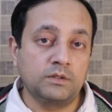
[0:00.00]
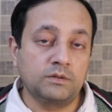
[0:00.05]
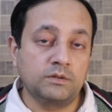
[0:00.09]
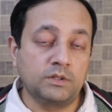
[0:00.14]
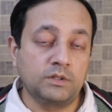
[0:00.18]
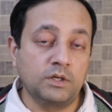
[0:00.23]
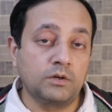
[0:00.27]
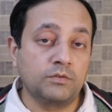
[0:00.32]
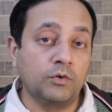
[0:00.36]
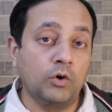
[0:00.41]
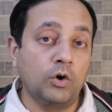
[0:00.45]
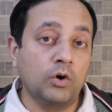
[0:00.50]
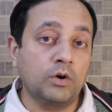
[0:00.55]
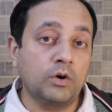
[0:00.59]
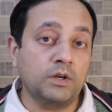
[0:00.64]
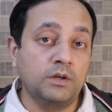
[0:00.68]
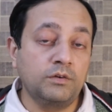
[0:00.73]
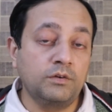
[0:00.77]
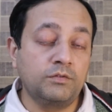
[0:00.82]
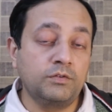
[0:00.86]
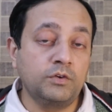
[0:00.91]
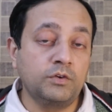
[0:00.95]
Therefore,
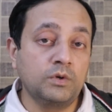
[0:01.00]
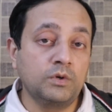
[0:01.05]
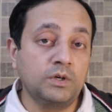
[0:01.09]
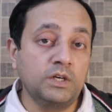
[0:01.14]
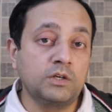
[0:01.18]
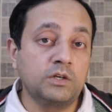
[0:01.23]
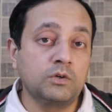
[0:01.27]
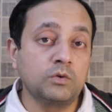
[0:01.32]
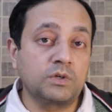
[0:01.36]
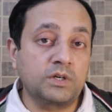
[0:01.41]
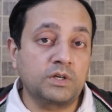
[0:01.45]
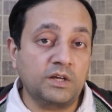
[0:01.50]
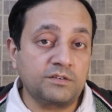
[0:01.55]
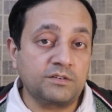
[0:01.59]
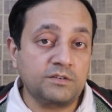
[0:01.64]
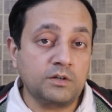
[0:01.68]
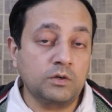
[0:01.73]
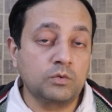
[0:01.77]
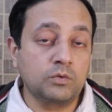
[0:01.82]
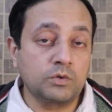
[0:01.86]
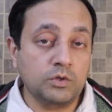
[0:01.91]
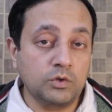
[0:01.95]
if you need to
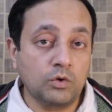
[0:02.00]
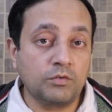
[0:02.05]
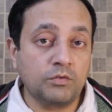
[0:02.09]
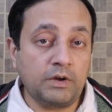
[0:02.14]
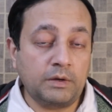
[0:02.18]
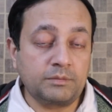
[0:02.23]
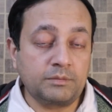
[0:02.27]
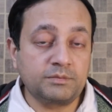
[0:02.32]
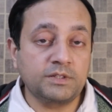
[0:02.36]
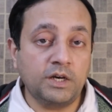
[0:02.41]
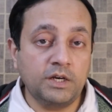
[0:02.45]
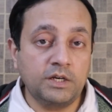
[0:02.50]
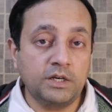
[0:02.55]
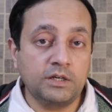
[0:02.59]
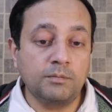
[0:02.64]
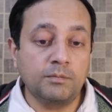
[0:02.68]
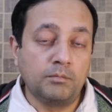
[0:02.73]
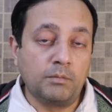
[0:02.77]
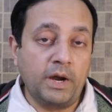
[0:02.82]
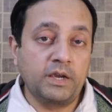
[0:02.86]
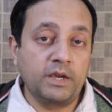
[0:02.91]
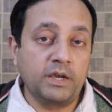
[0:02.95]
test out your website,
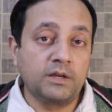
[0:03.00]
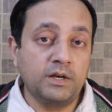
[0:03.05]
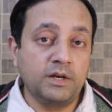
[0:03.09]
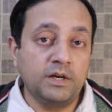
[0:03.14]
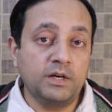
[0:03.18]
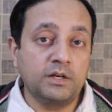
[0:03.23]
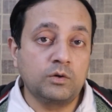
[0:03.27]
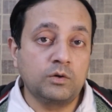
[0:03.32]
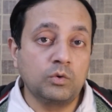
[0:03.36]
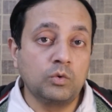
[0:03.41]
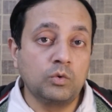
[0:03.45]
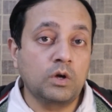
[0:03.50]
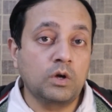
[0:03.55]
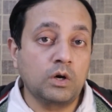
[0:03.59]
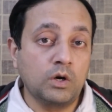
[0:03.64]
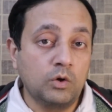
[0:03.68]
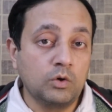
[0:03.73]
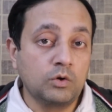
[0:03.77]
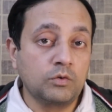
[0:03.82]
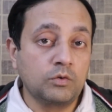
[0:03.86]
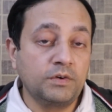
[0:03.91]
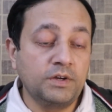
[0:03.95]
migrate to
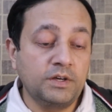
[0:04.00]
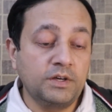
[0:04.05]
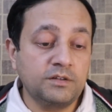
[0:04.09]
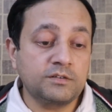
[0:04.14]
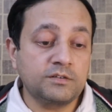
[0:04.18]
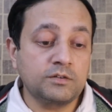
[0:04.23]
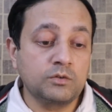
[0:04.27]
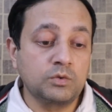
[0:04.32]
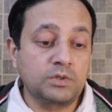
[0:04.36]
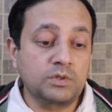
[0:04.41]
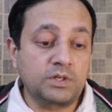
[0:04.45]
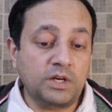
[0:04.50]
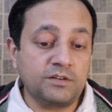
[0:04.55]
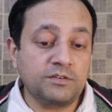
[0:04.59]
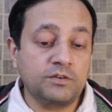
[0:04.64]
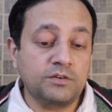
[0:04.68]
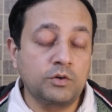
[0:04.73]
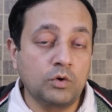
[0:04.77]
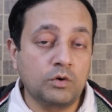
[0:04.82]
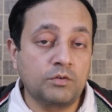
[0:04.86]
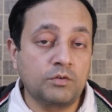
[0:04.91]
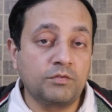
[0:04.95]
Cloudways to test
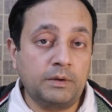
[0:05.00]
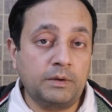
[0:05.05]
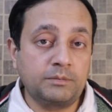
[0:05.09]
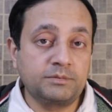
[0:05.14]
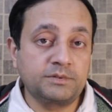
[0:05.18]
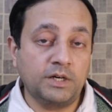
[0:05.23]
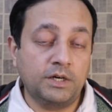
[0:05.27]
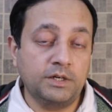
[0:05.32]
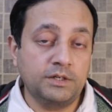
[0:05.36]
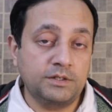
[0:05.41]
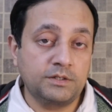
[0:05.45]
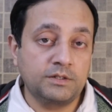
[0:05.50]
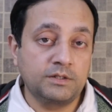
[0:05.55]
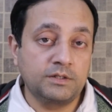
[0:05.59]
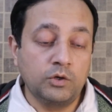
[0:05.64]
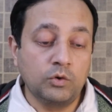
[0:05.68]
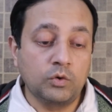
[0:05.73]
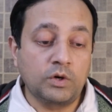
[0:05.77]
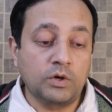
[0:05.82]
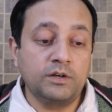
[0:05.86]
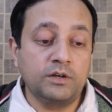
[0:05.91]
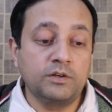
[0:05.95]
your website.
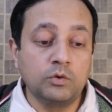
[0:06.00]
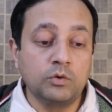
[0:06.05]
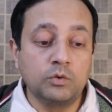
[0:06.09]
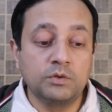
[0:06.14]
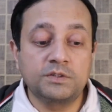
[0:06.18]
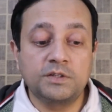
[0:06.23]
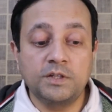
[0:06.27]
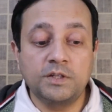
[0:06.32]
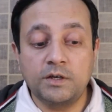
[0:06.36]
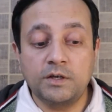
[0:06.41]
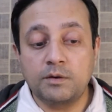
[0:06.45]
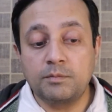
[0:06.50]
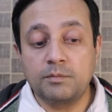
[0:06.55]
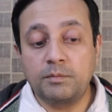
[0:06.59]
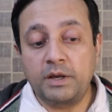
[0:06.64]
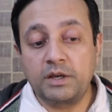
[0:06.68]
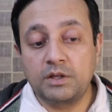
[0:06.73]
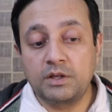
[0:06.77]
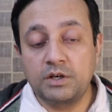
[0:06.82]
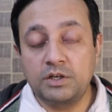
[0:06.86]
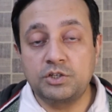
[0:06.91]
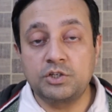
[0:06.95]
You can use their
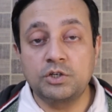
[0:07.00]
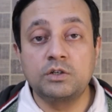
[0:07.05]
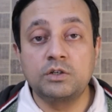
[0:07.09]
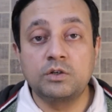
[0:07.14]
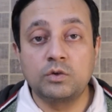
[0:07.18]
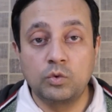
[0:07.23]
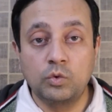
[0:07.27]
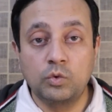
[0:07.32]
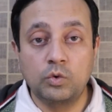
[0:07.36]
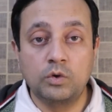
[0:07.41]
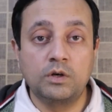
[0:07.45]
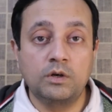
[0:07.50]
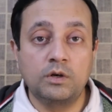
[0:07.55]
migration tool,